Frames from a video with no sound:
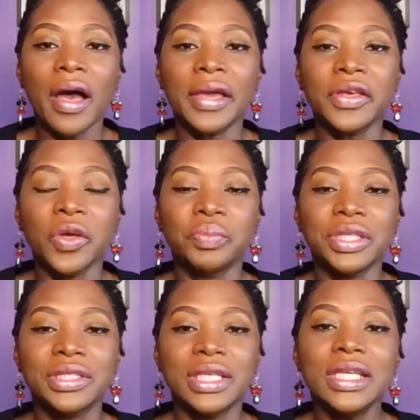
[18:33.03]
it could
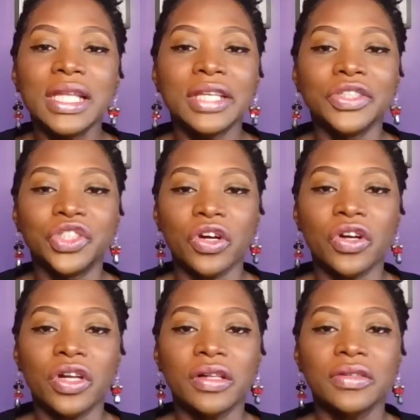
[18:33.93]
be seen in
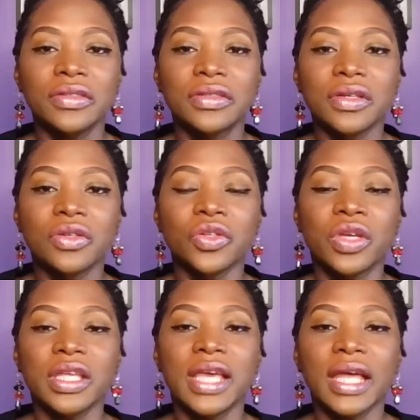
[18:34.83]
journals. You
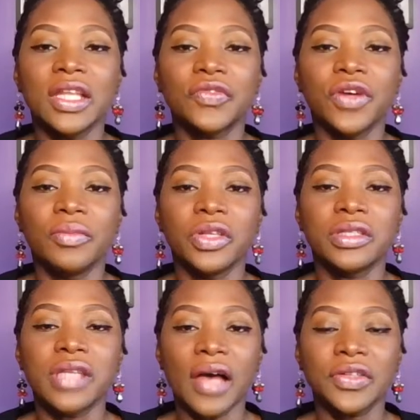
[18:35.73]
can get it from the
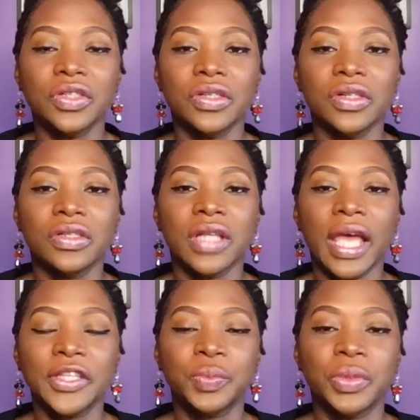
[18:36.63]
doctor, the
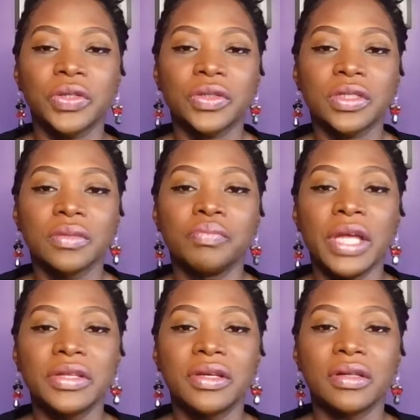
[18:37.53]
expert
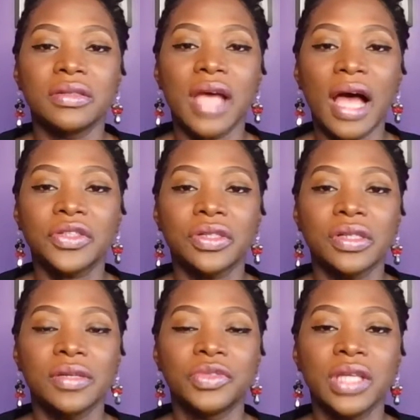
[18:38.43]
medical doctor
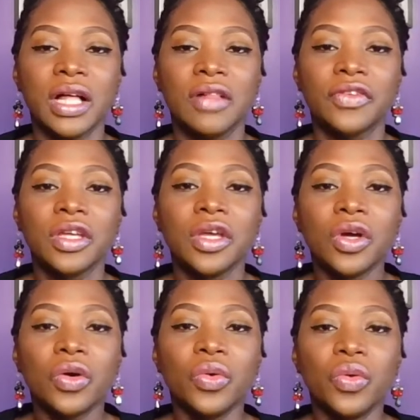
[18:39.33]
himself,
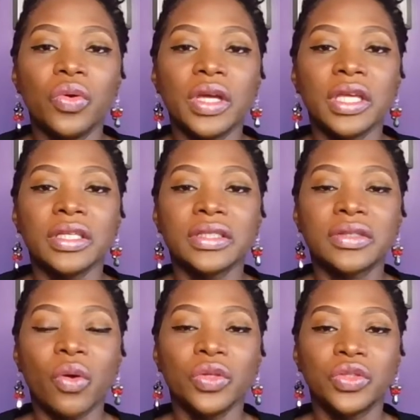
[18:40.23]
who is
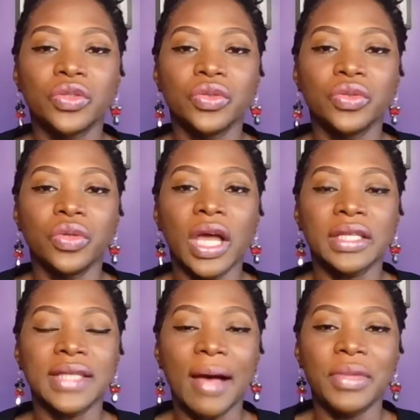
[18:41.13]
going to
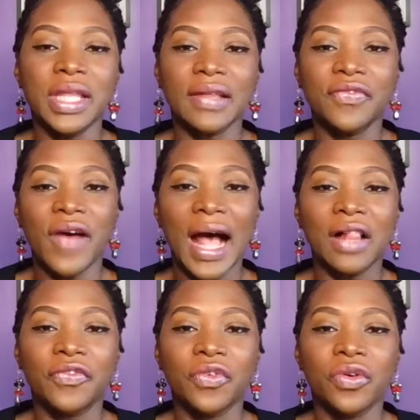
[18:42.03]
examine that
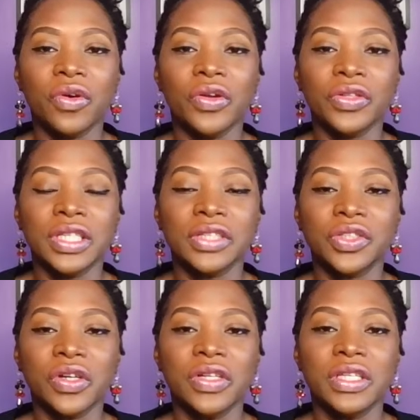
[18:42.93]
file for the
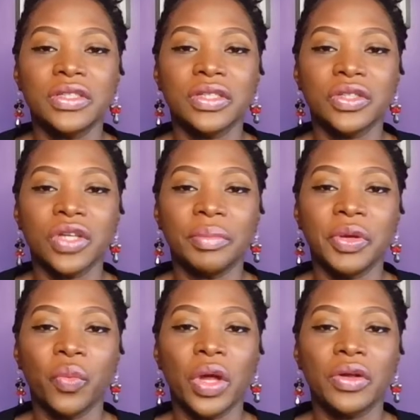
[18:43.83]
attorney to
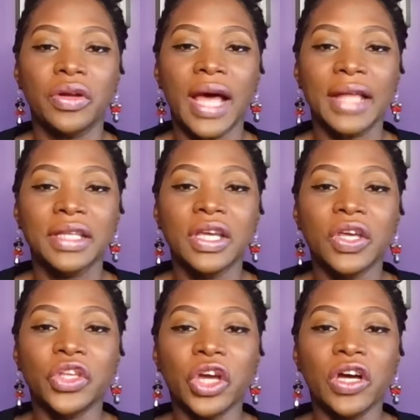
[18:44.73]
determine whether or not
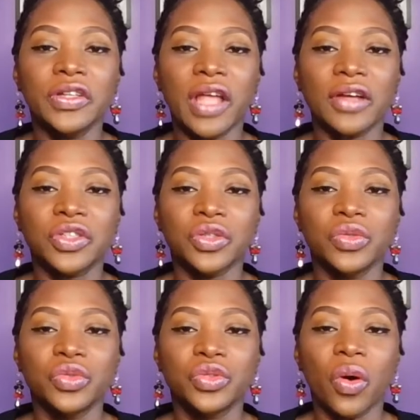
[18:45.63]
your doctor
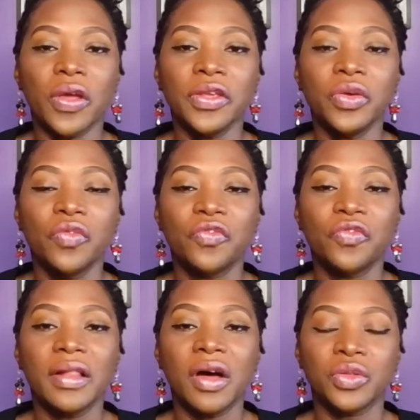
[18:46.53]
who saw you
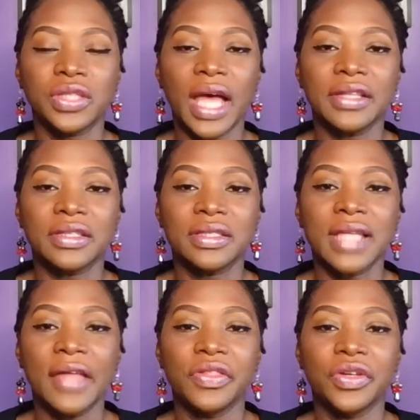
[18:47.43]
fell outside the
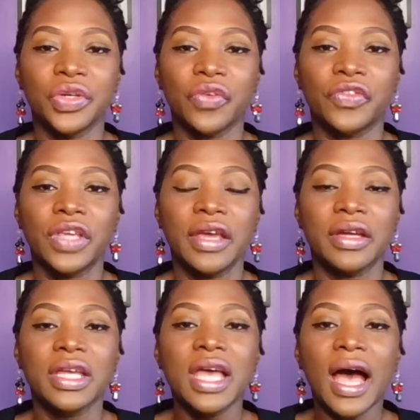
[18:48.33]
standard of
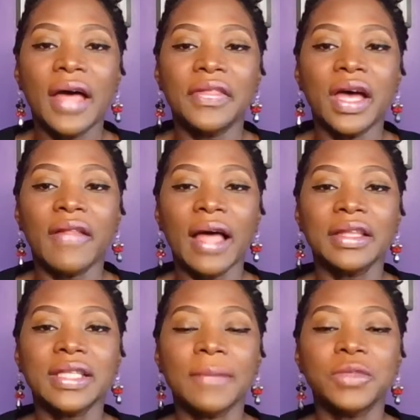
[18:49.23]
care. And a lot
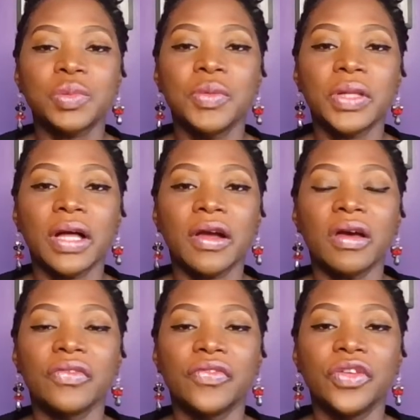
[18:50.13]
of times people are
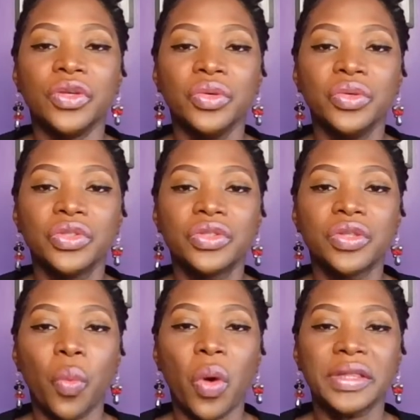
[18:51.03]
confused
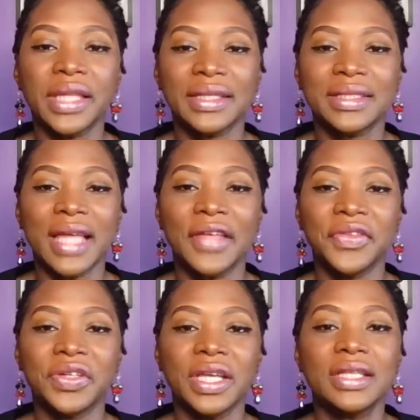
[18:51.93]
to what that
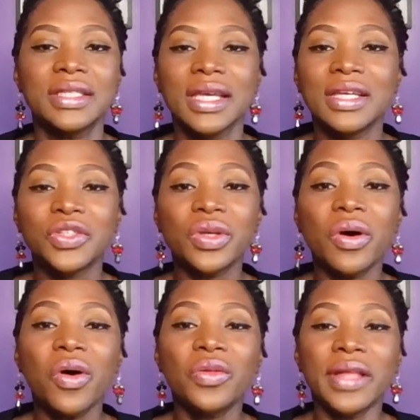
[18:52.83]
standard is.
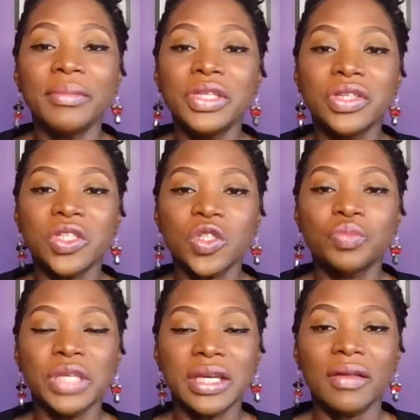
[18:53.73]
So let me
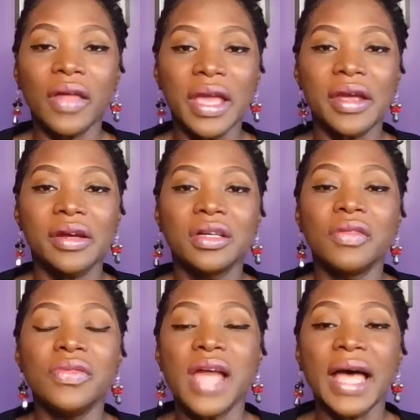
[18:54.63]
just be clear,
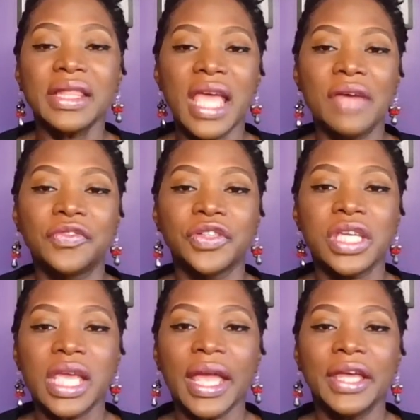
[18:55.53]
not
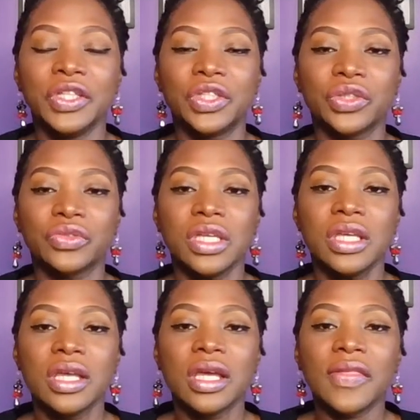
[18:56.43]
every
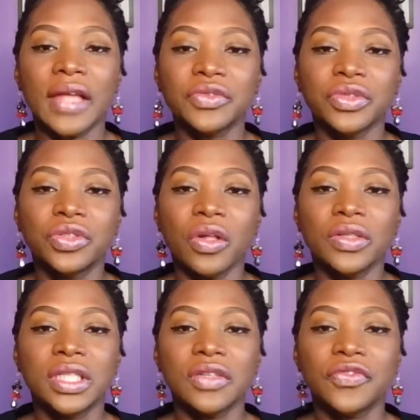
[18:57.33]
injury that
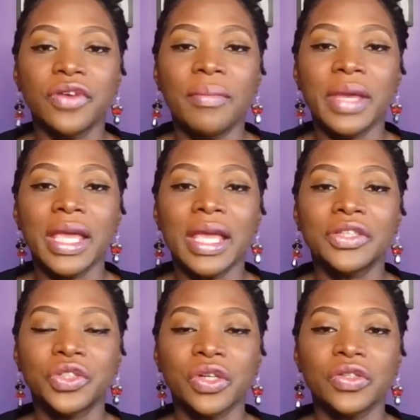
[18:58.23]
resulted from a
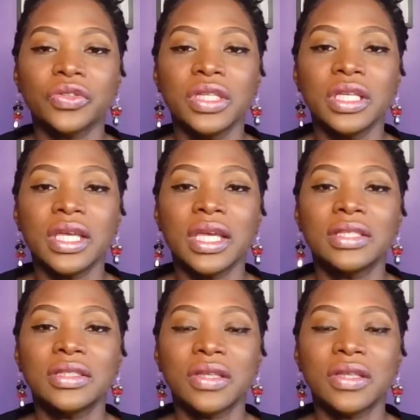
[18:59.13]
surgery is